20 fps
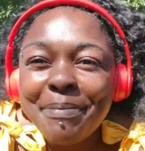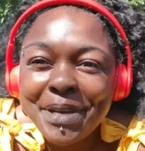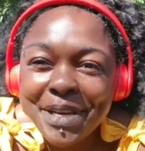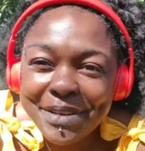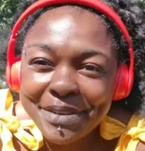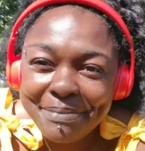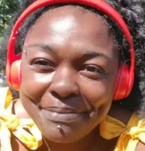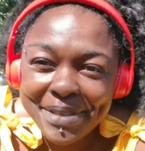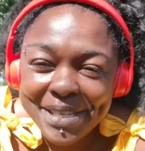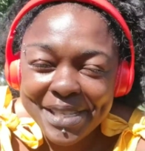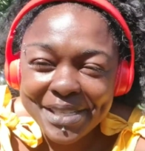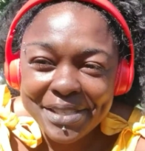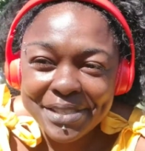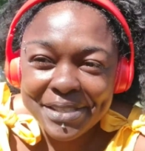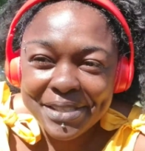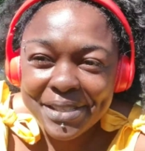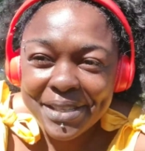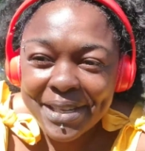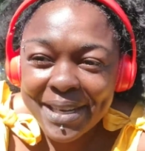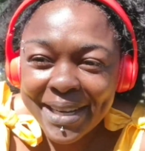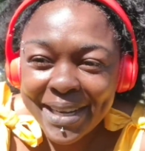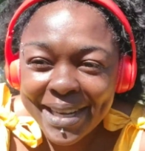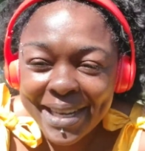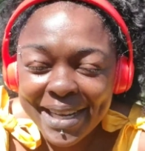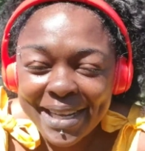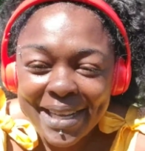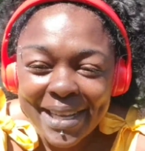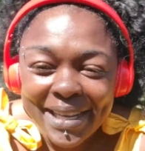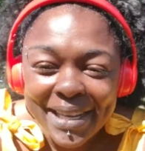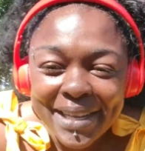better picture
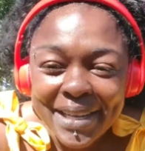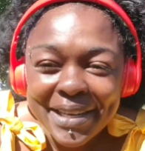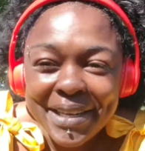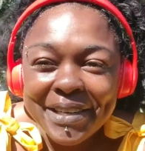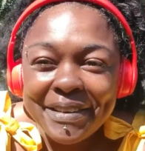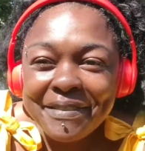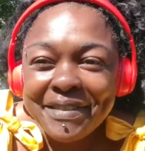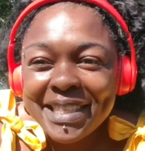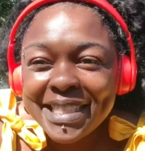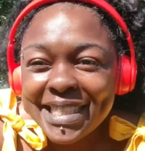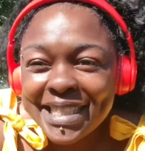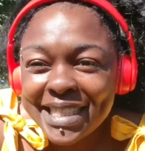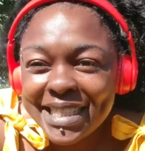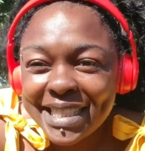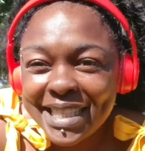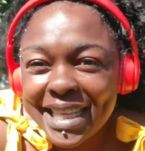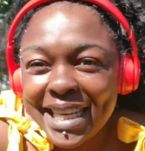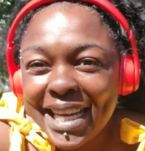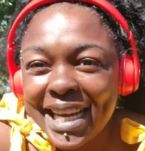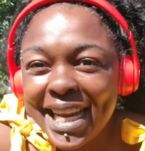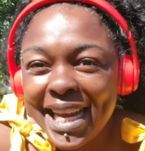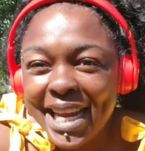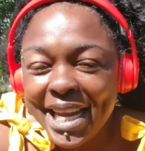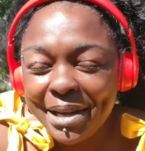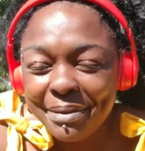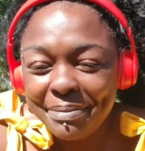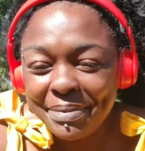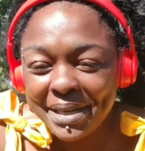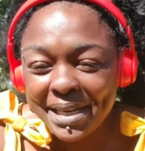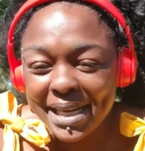of this
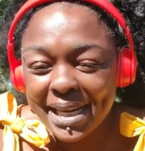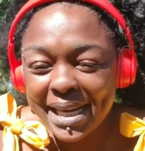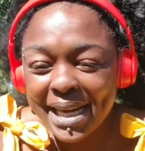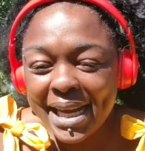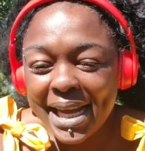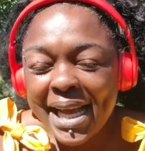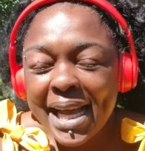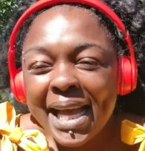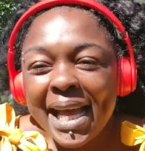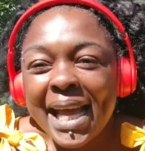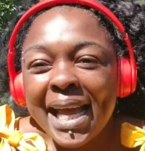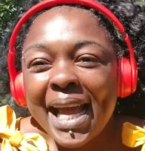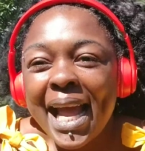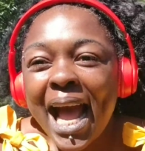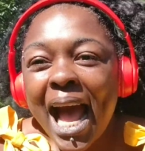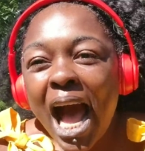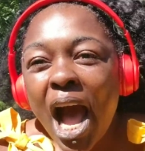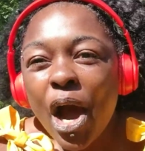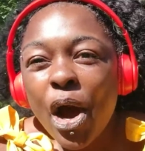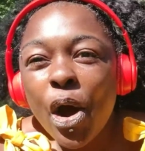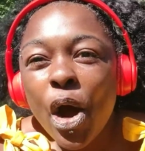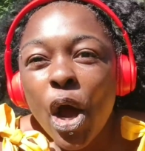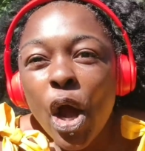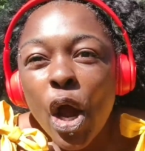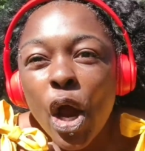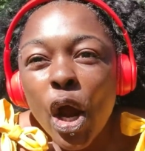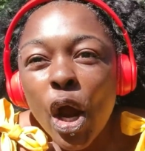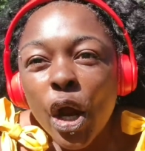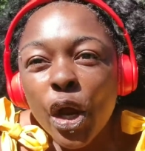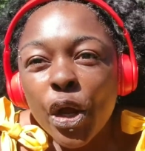eggplant and how
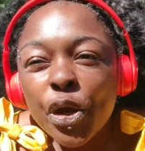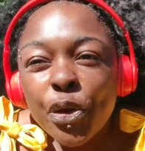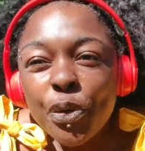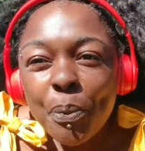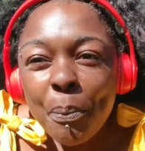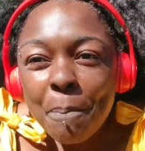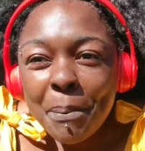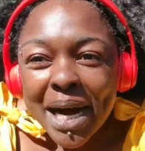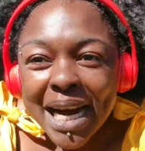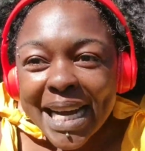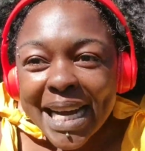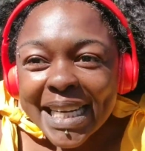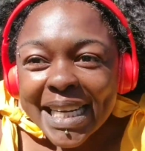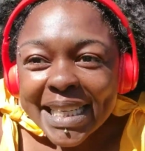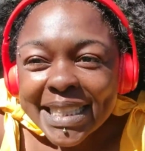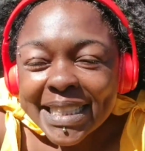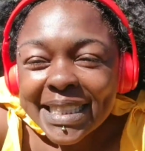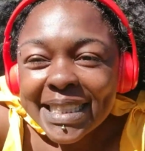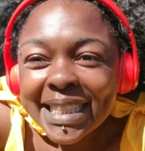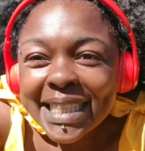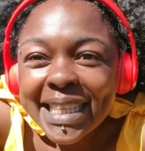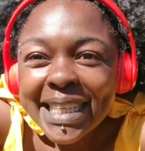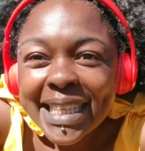humongous it